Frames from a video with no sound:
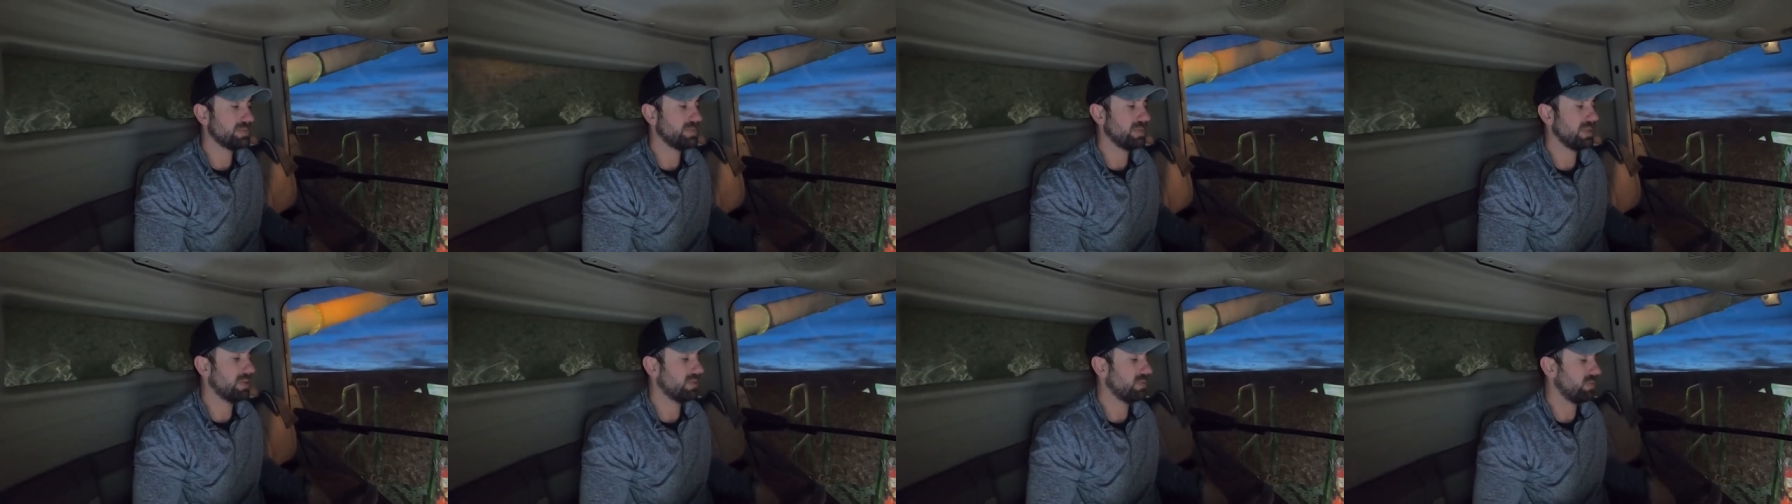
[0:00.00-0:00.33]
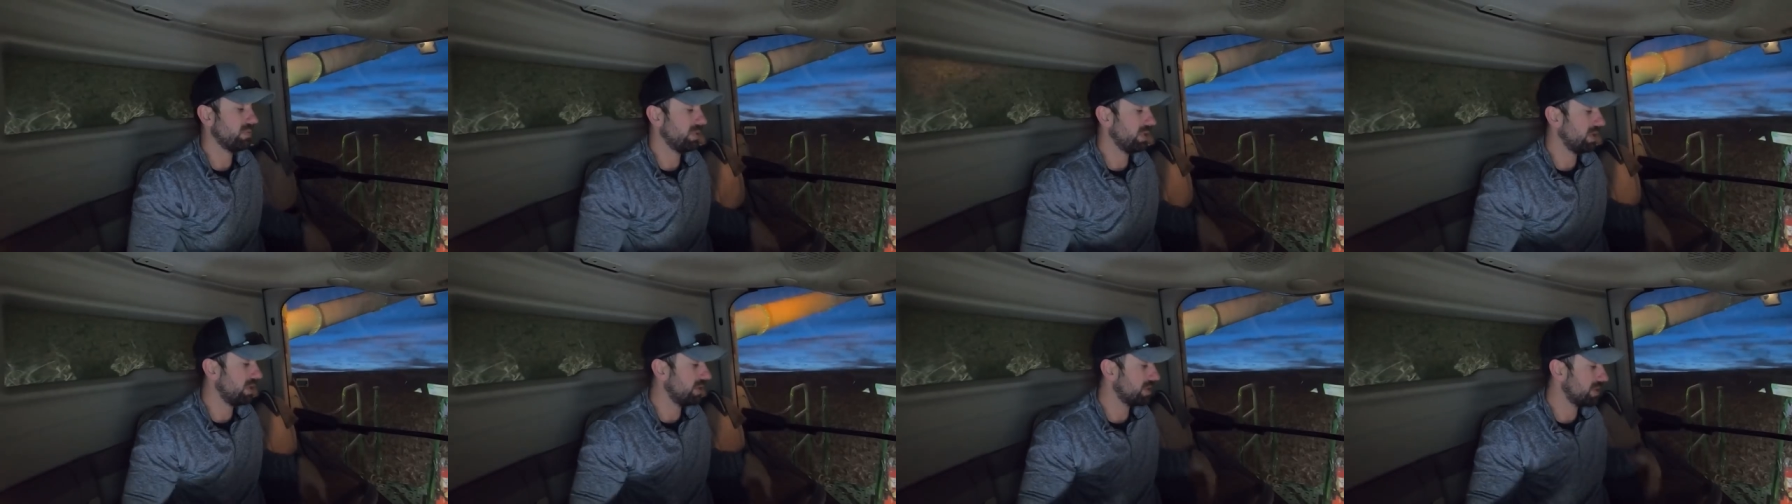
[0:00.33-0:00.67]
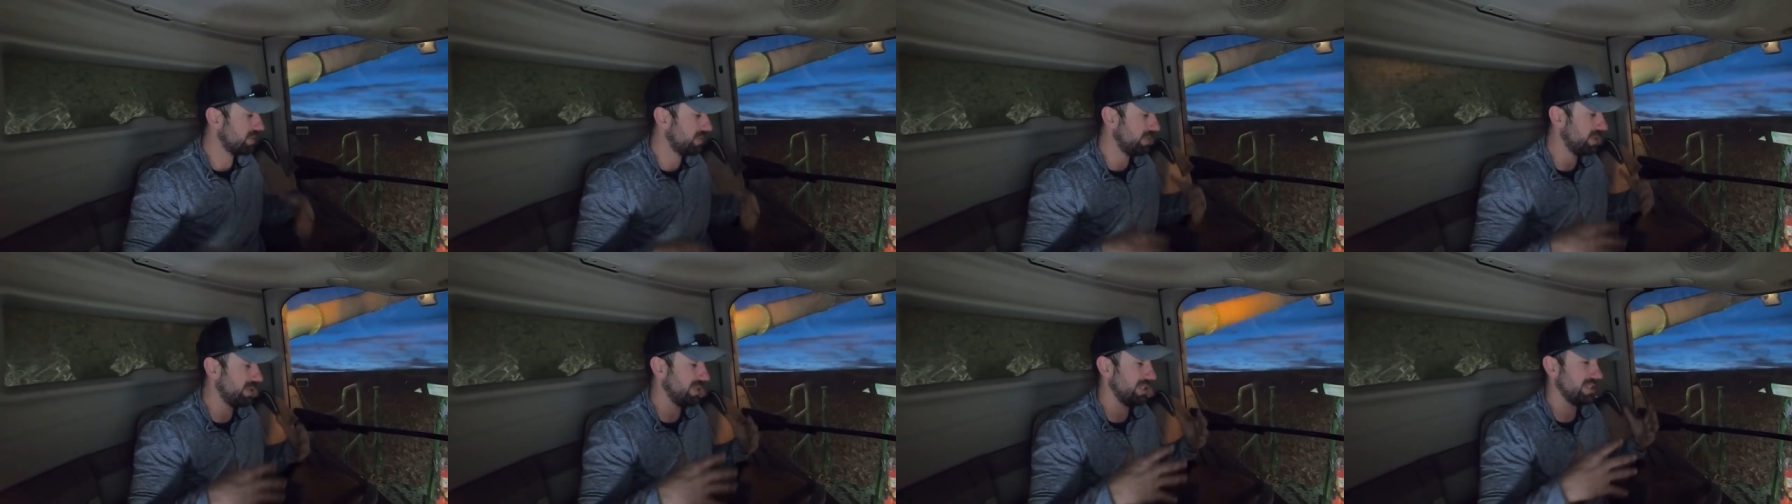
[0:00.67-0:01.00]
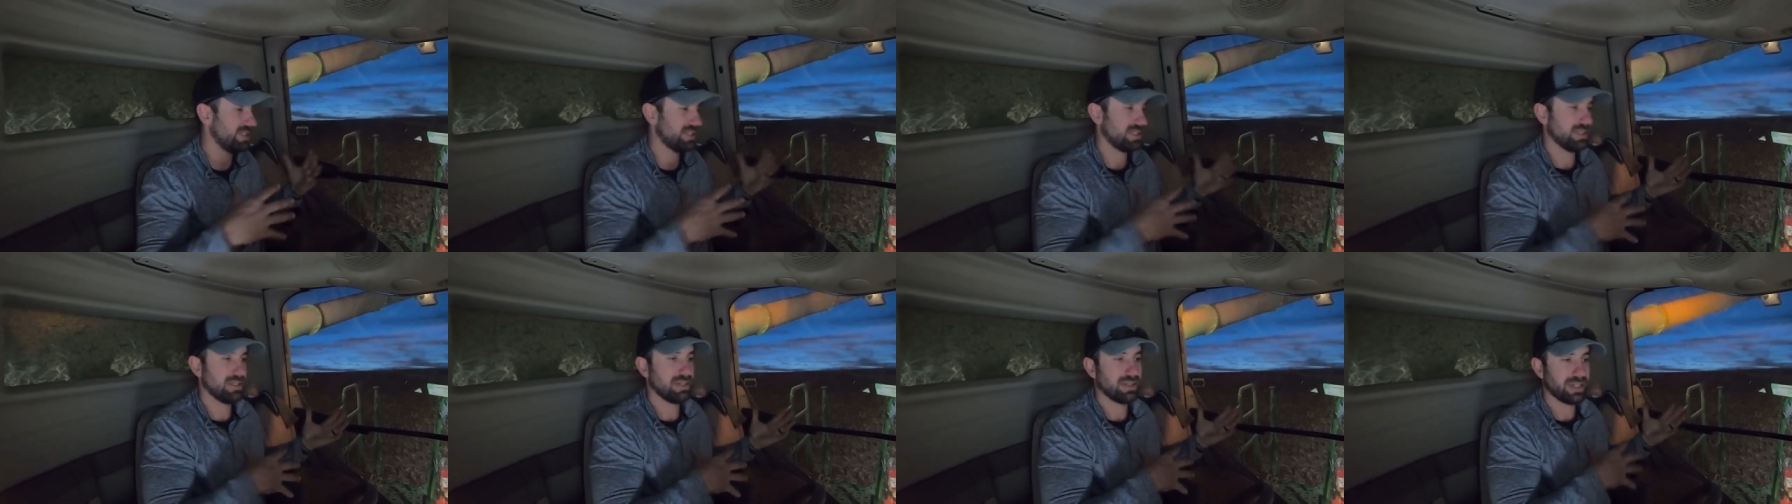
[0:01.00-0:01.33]
But we ultimately
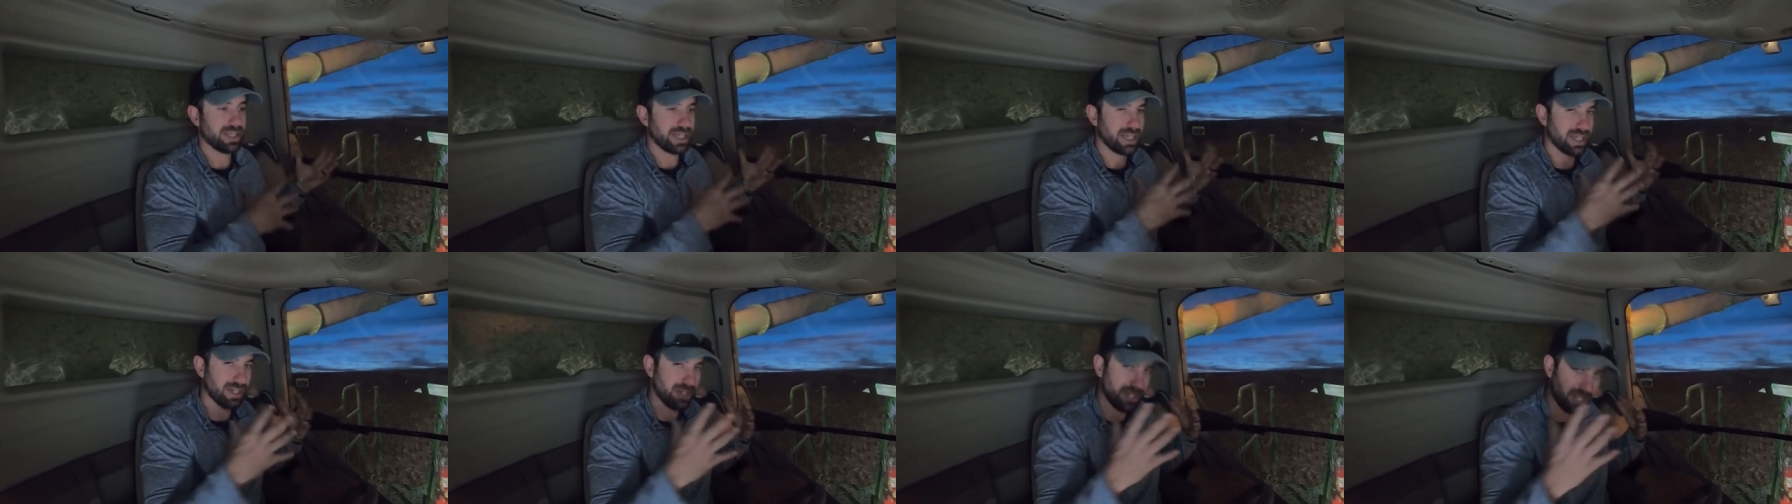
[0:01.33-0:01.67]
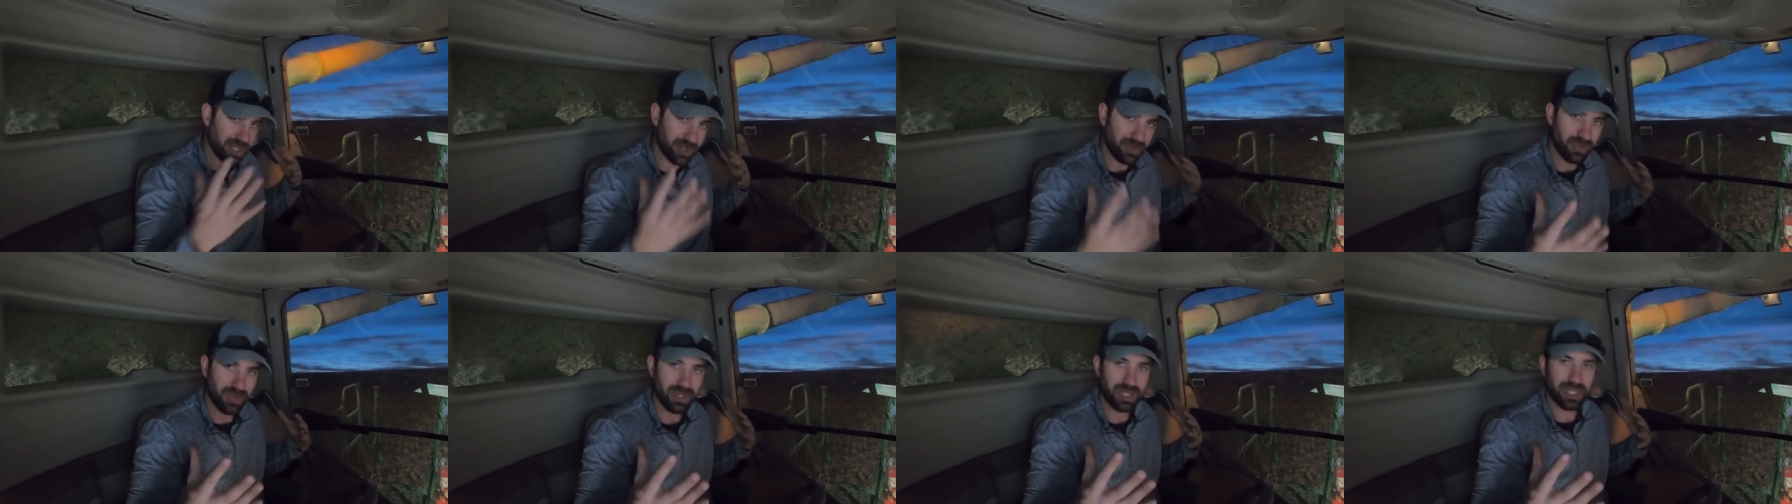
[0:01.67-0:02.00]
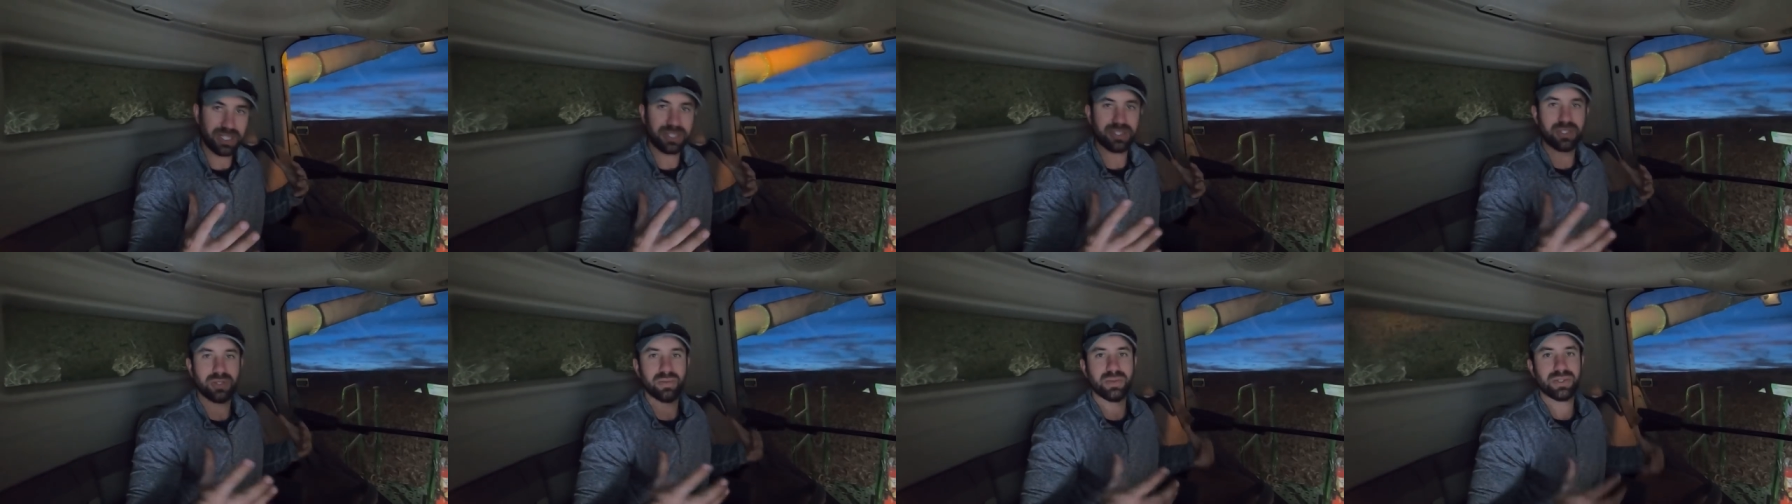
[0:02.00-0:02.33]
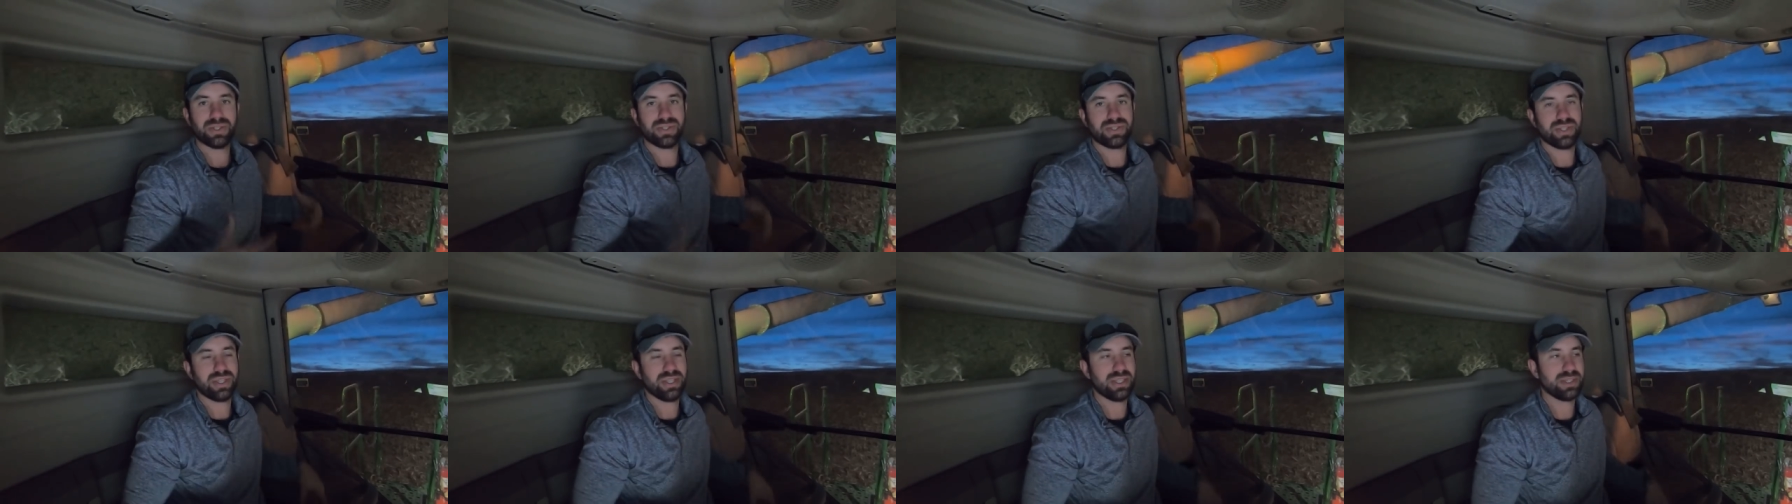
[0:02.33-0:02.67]
still land on running two
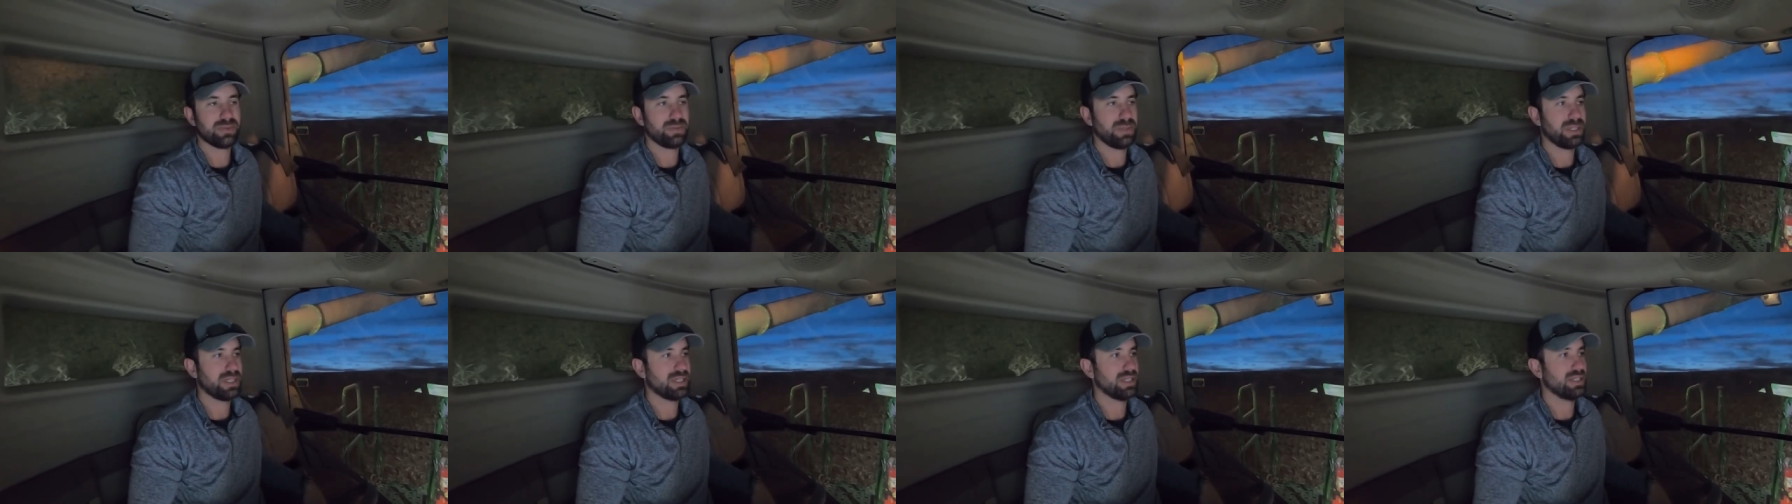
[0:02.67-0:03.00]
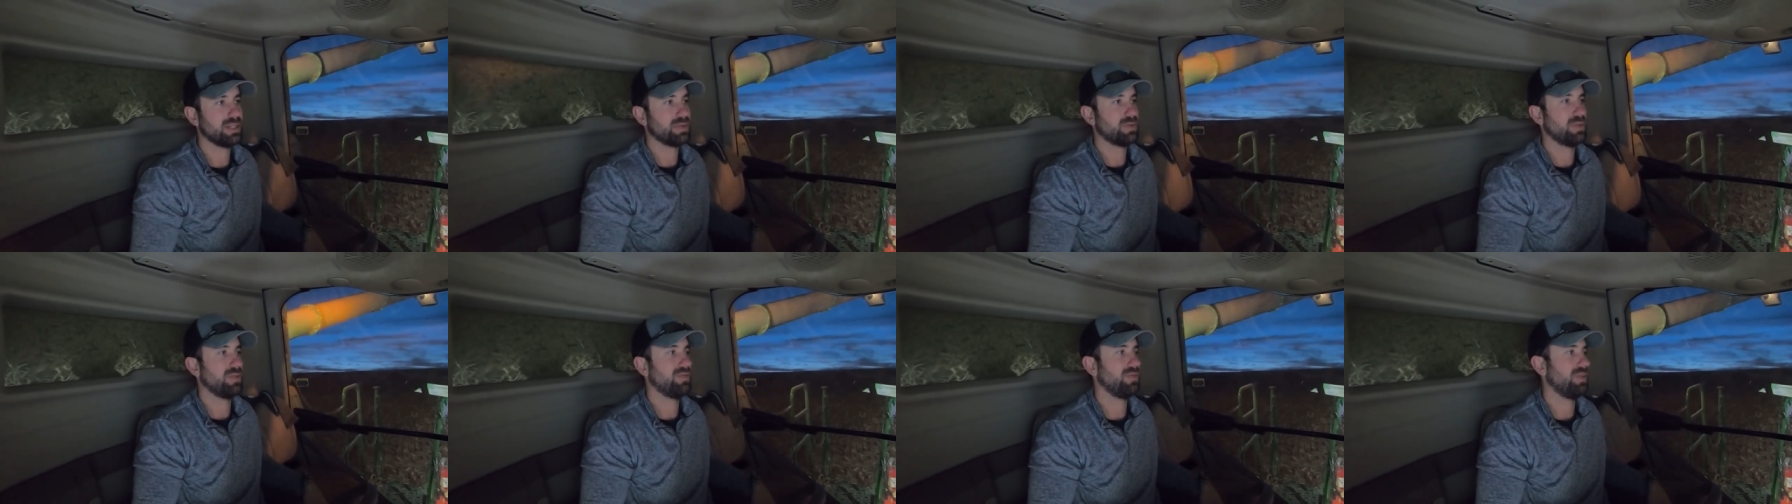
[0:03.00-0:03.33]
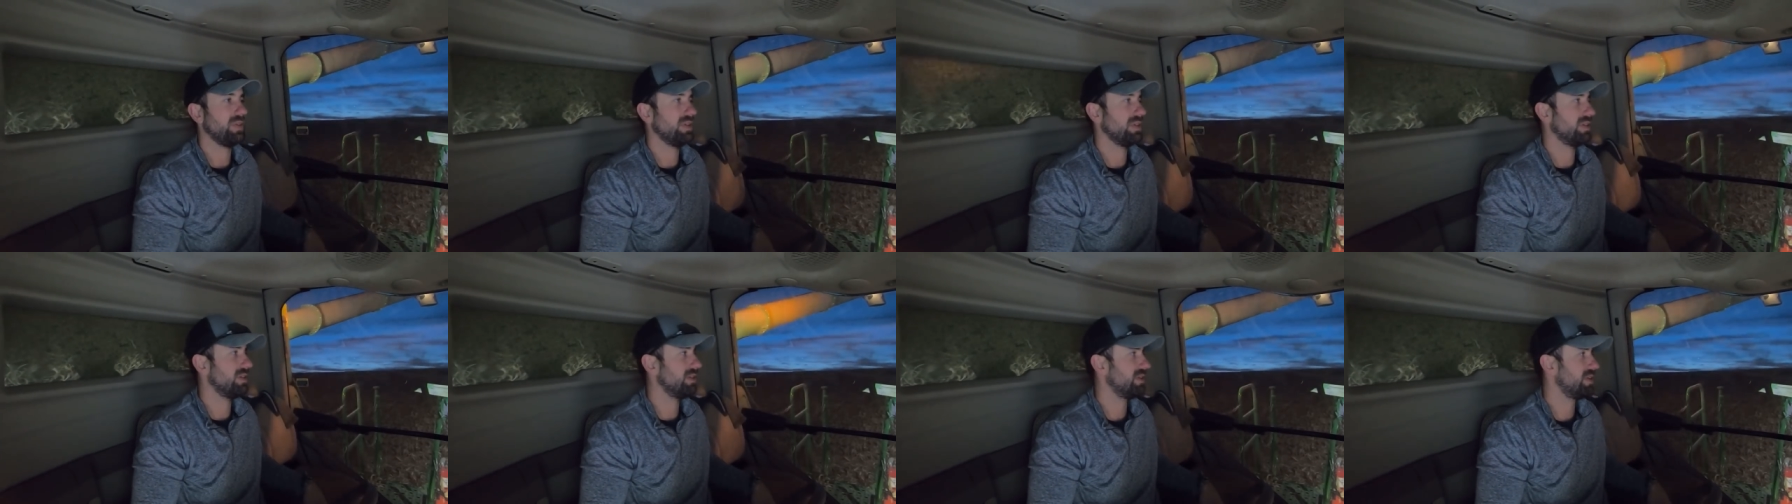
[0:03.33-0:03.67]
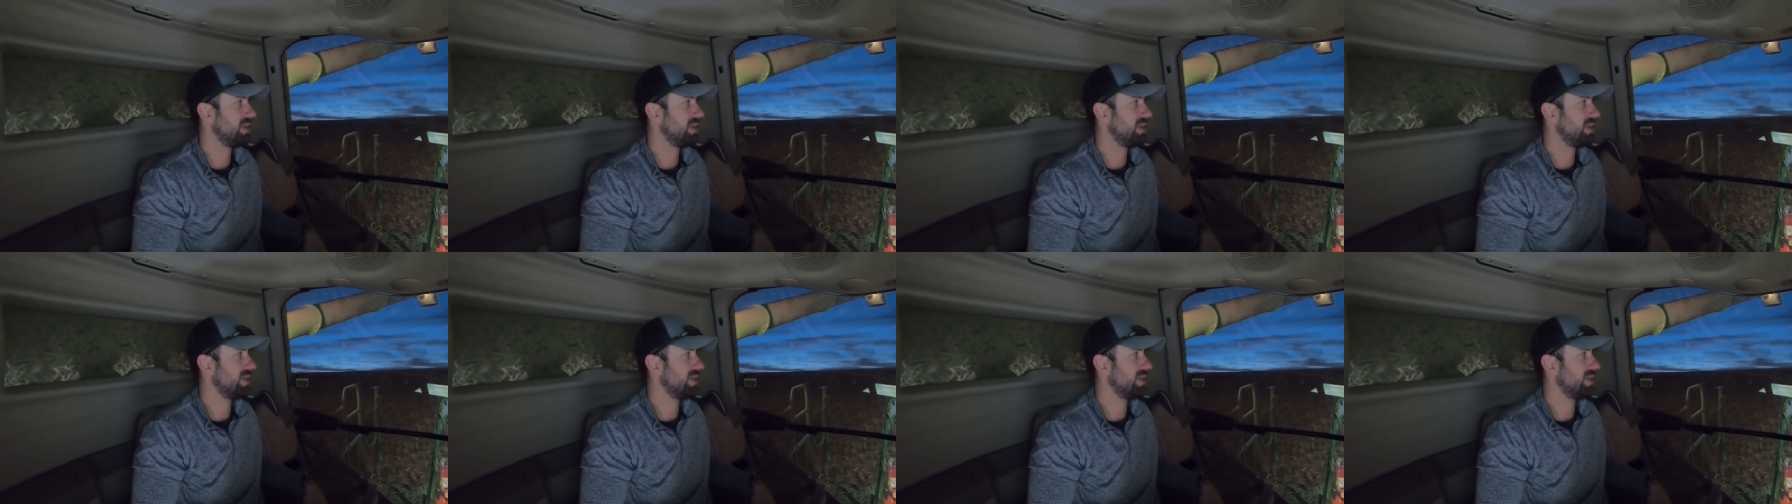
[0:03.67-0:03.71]
machines, because we feel